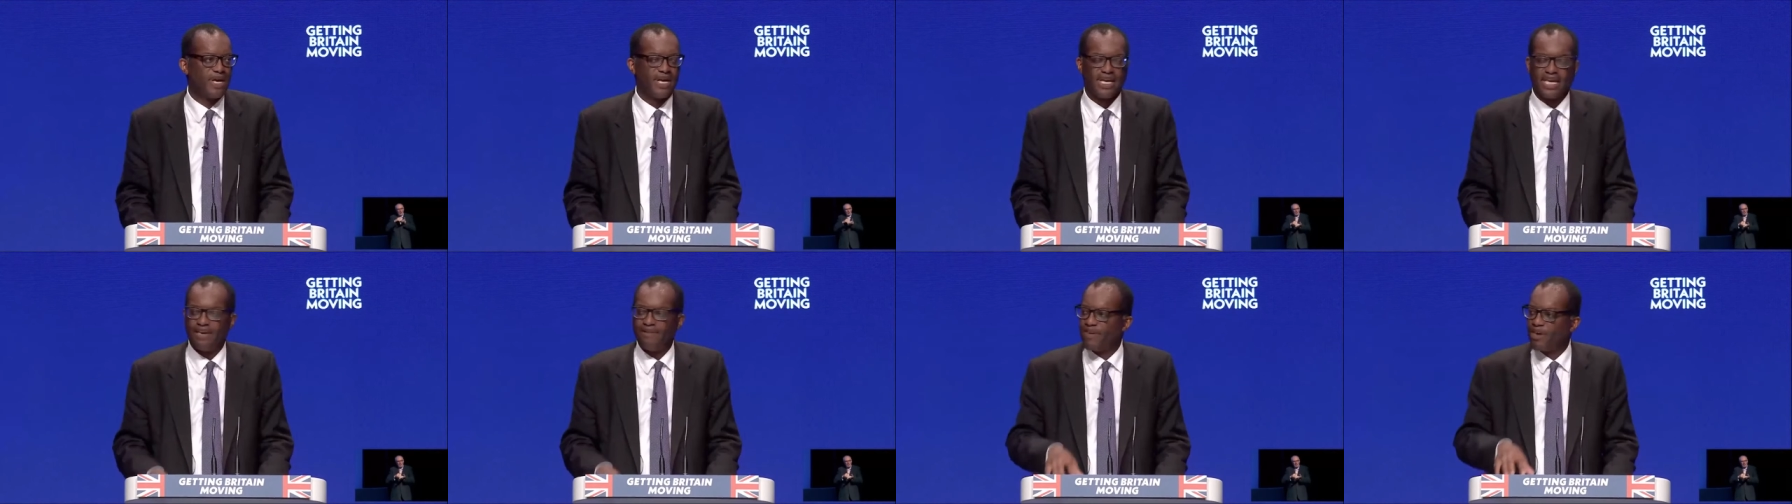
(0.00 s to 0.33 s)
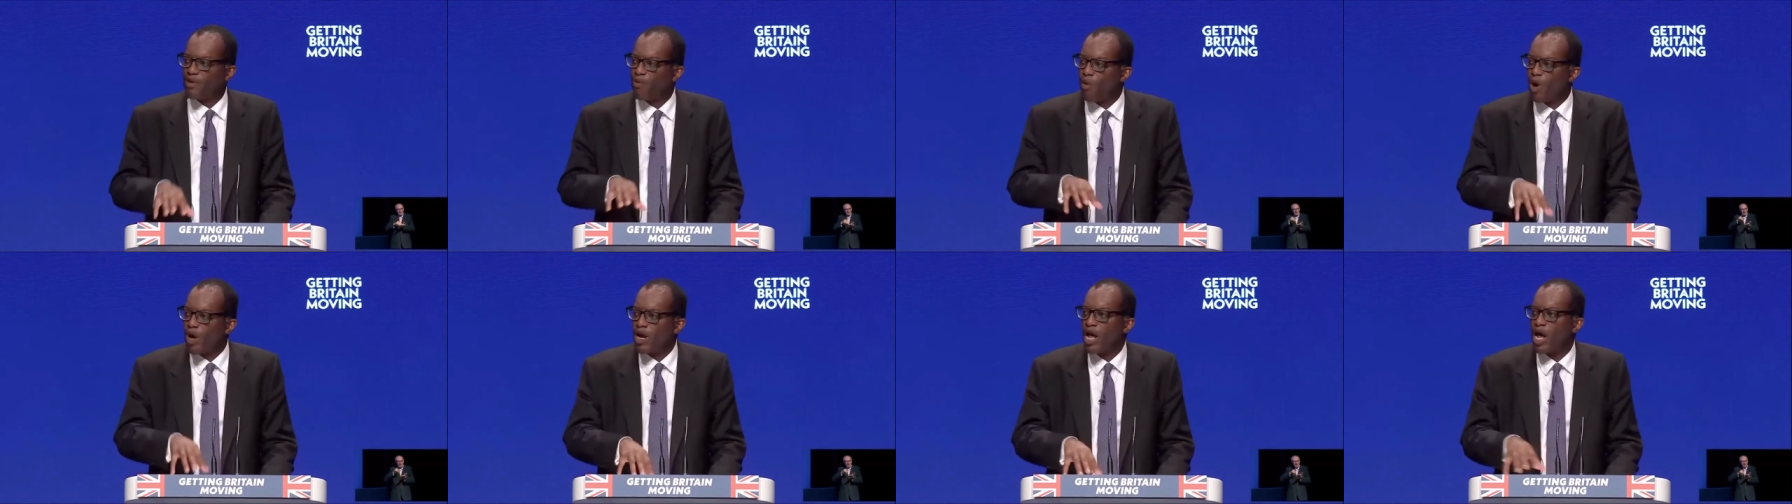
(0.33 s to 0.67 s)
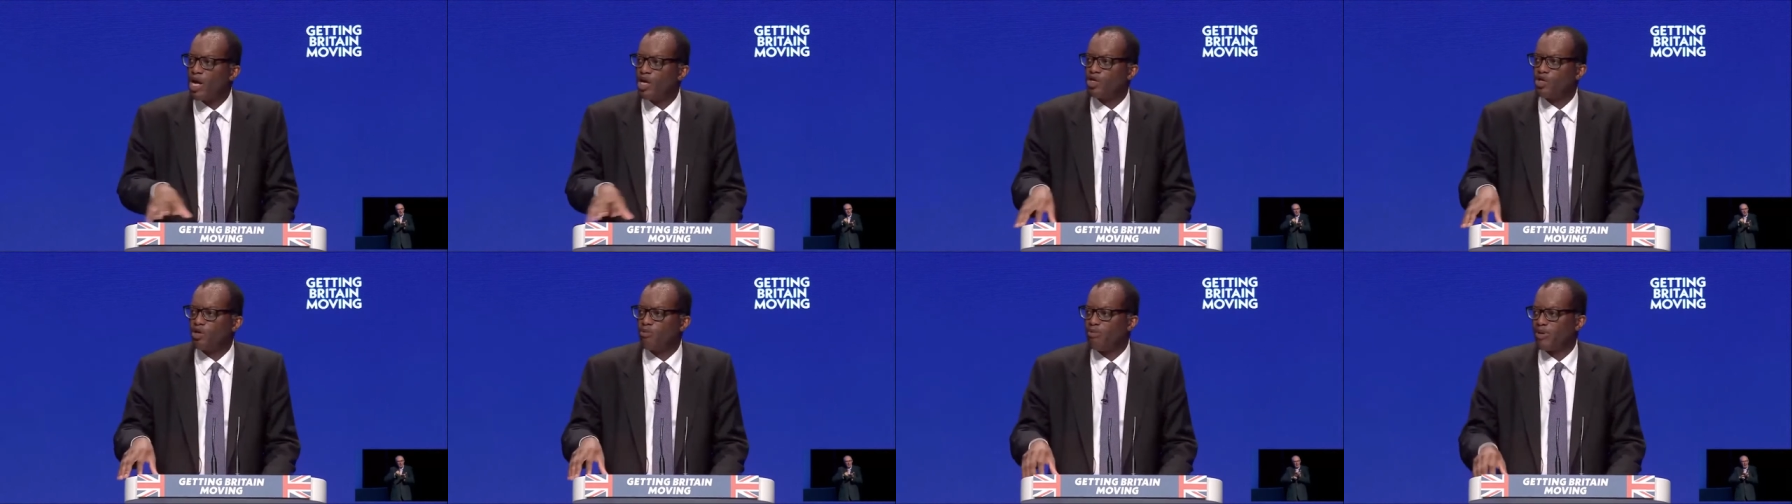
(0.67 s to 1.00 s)
giving one
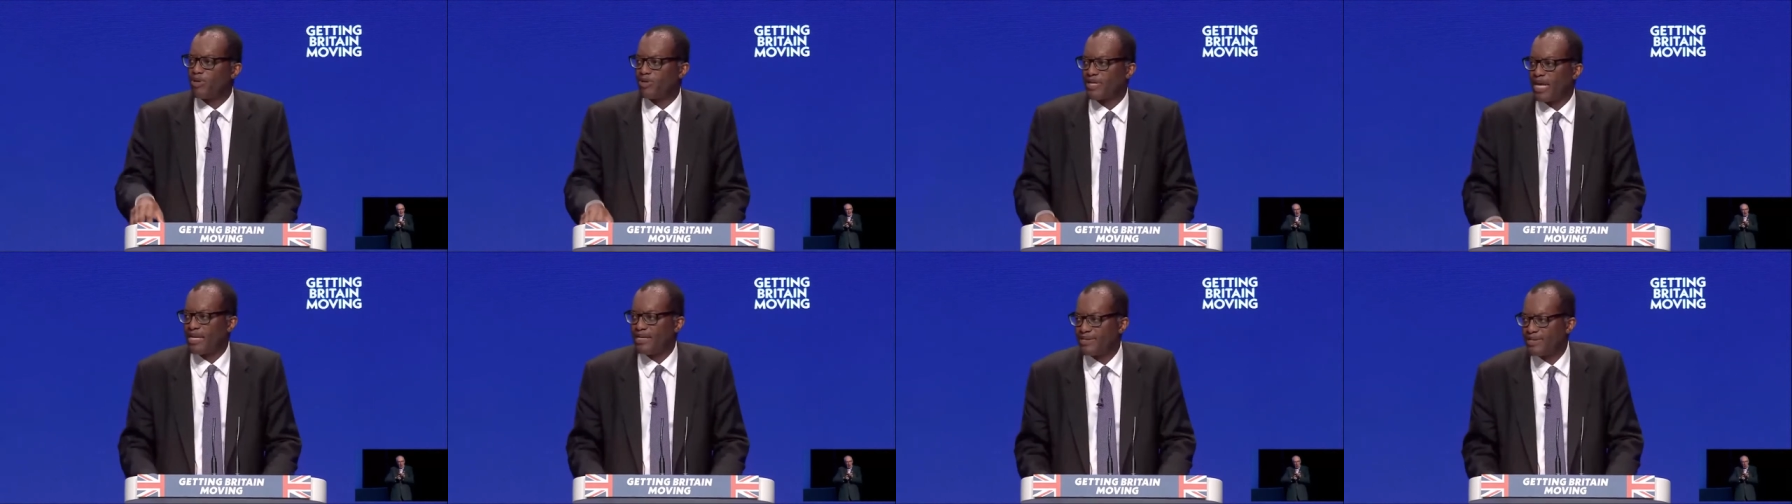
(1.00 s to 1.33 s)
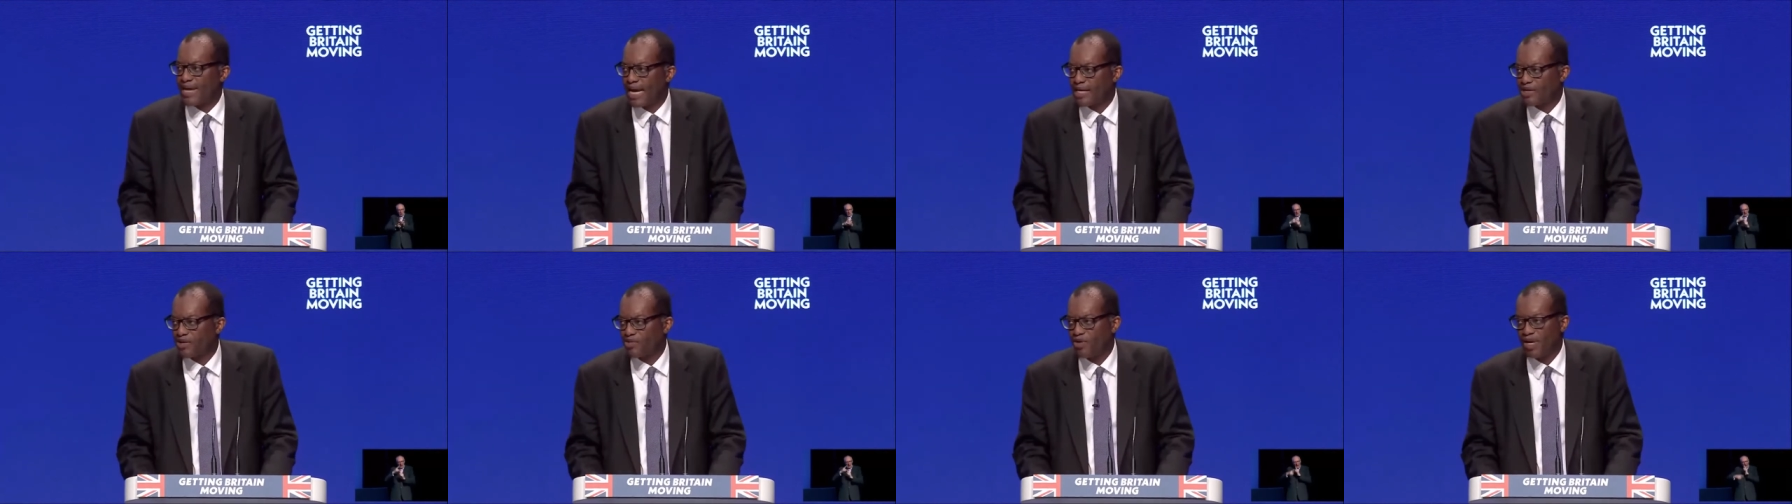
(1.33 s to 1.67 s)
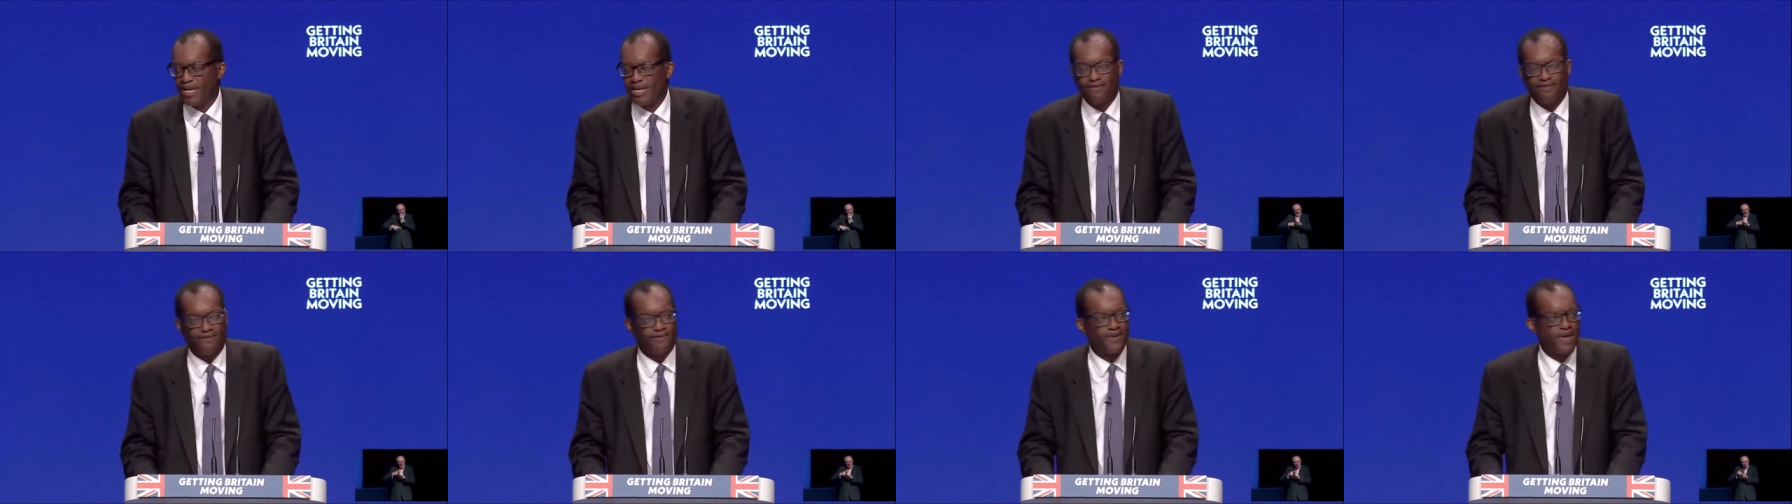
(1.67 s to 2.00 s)
hundred percent tax
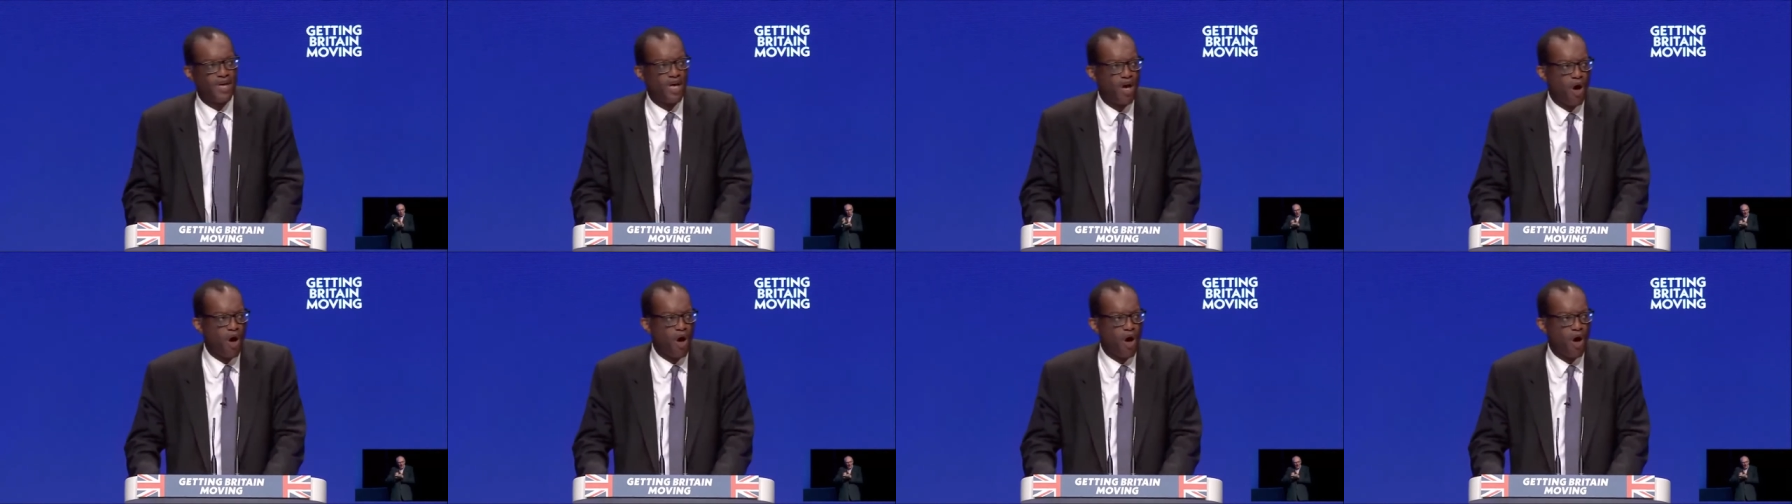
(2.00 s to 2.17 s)
relief